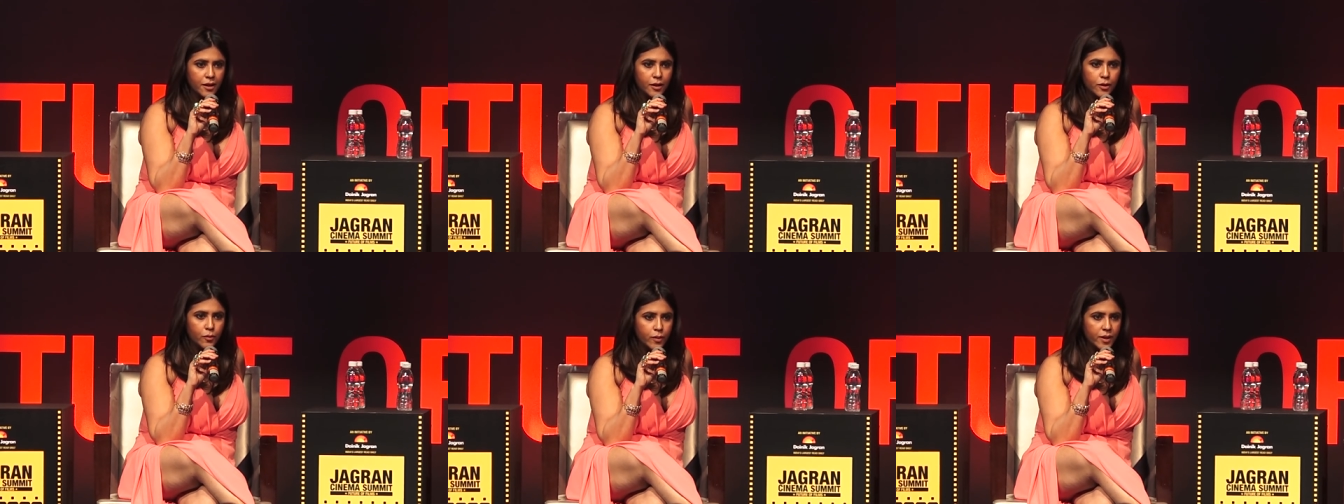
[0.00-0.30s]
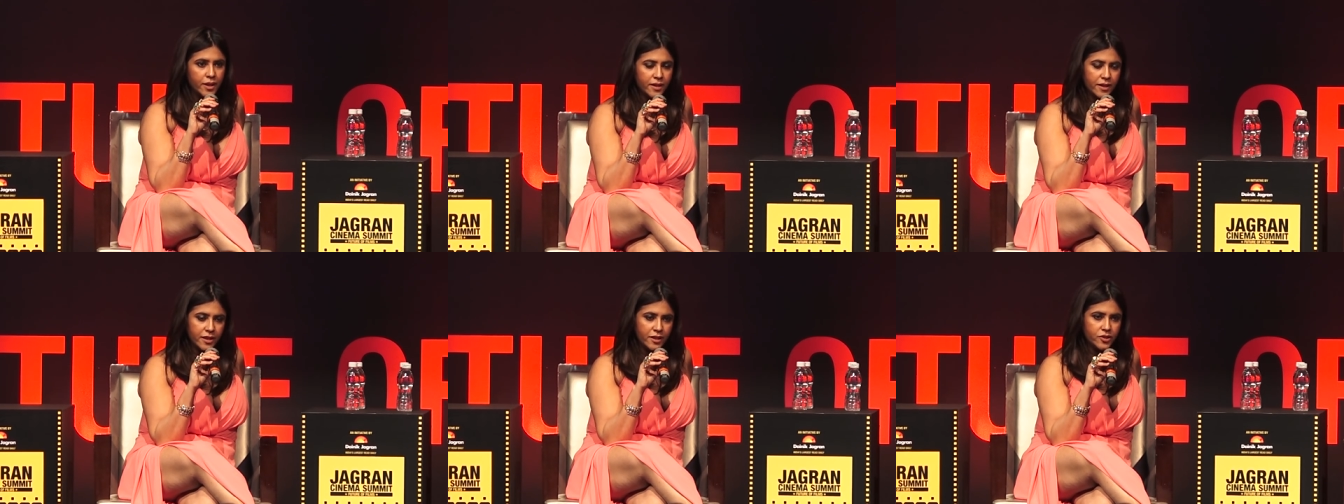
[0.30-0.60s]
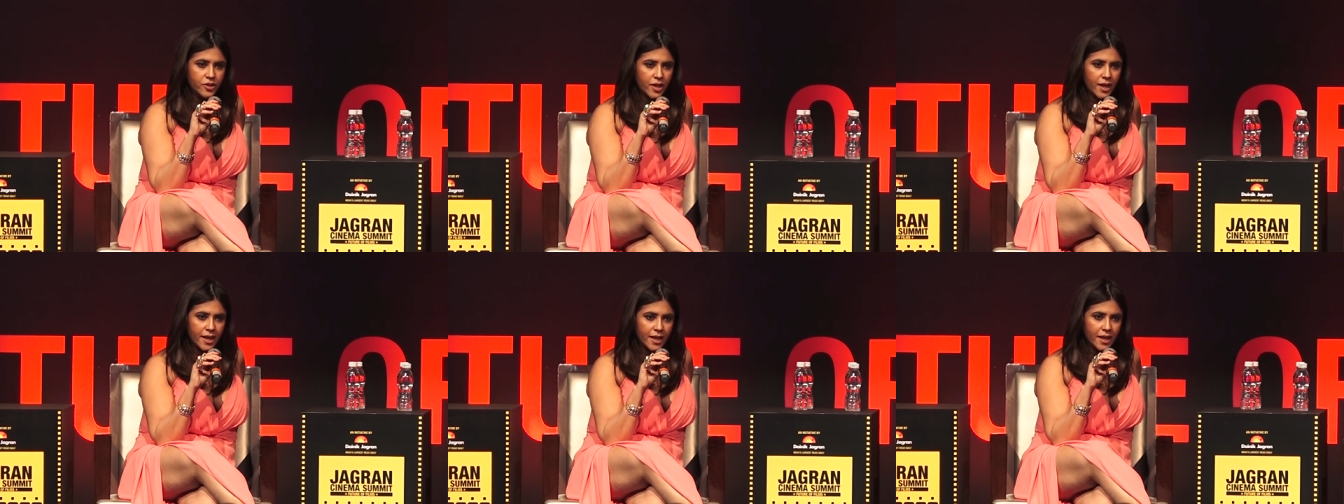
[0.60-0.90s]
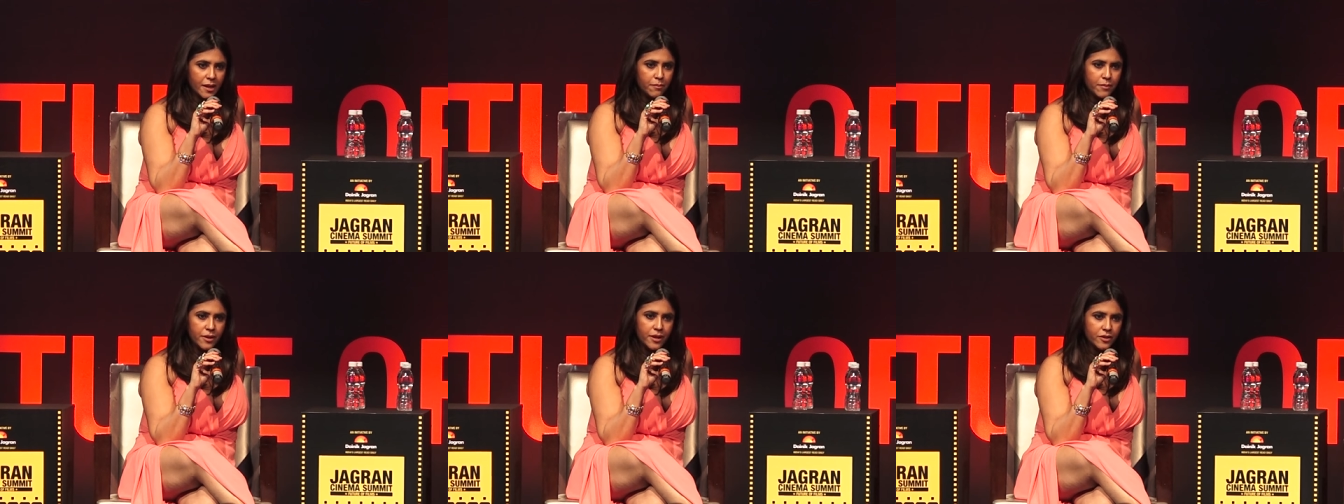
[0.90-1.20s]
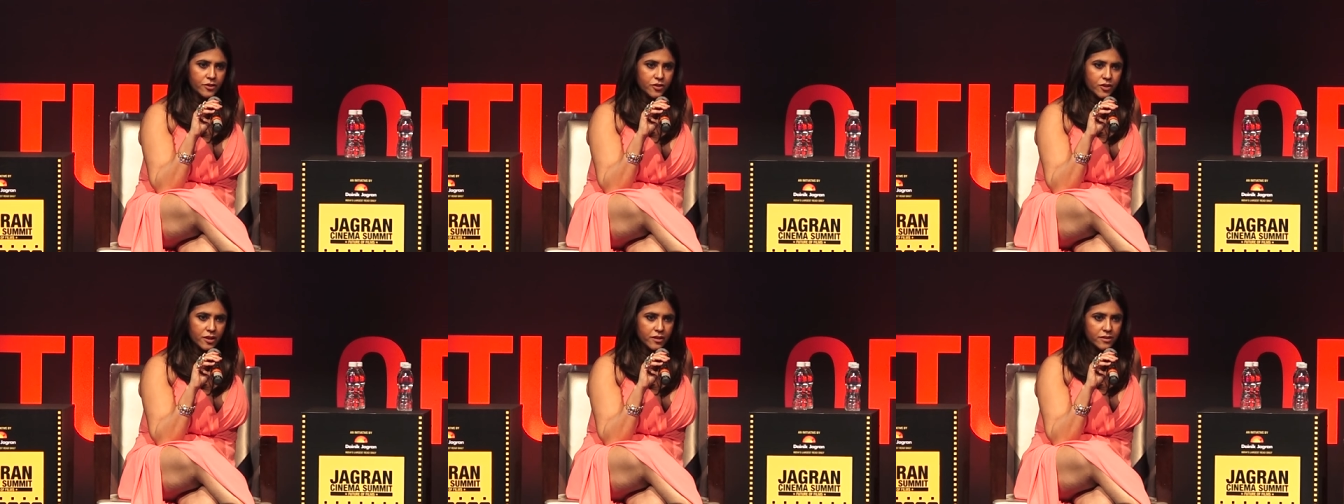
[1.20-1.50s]
No Hindi channel gave me
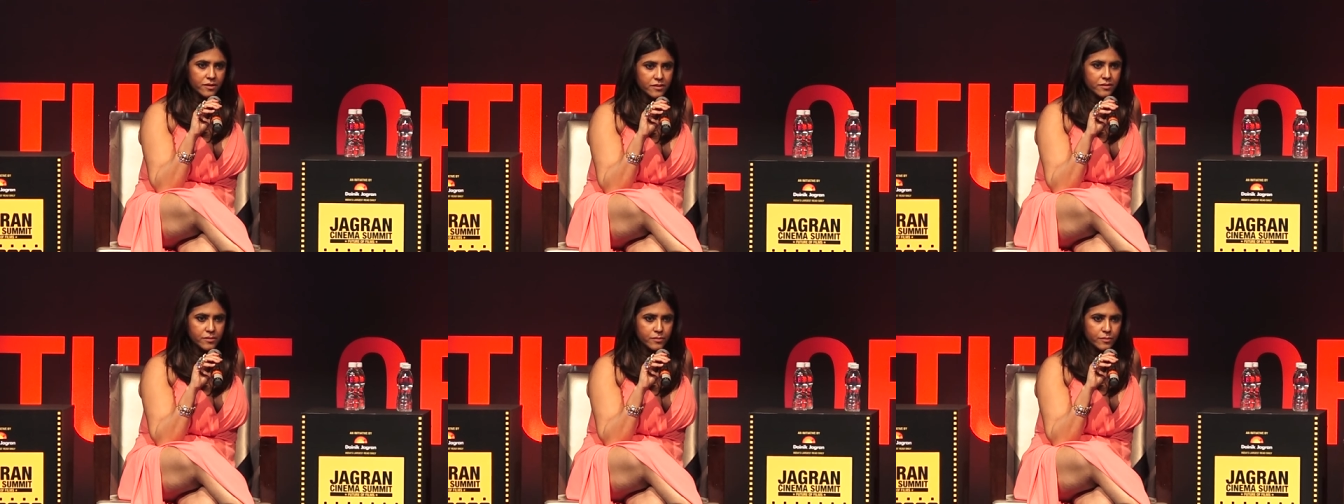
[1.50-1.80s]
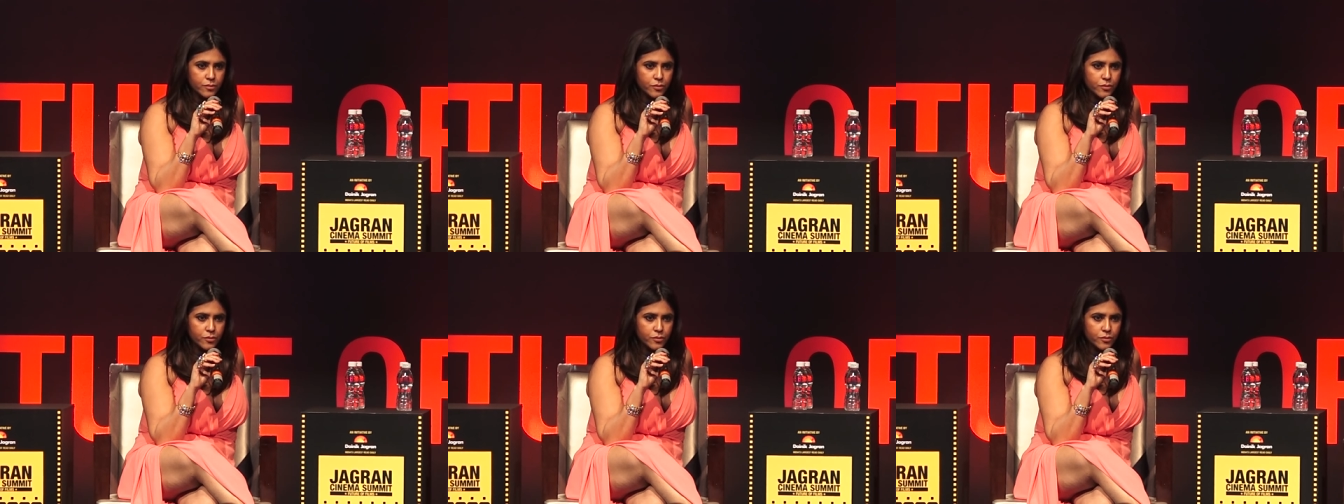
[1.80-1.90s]
a chance.